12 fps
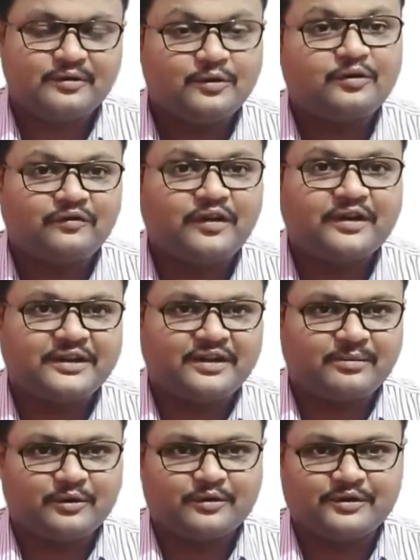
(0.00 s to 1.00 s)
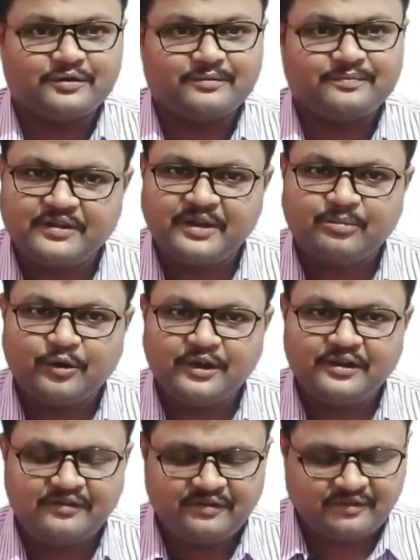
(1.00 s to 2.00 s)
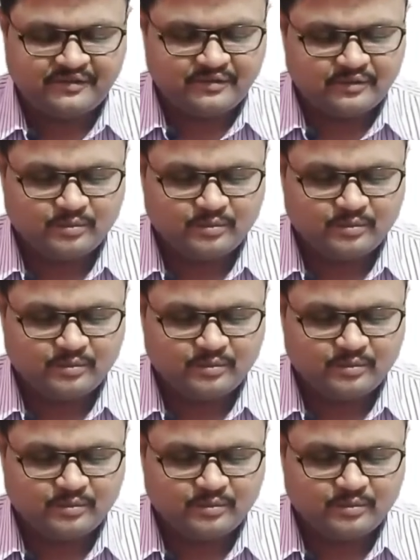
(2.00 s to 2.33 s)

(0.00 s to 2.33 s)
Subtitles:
Don't forget about it. 3 points.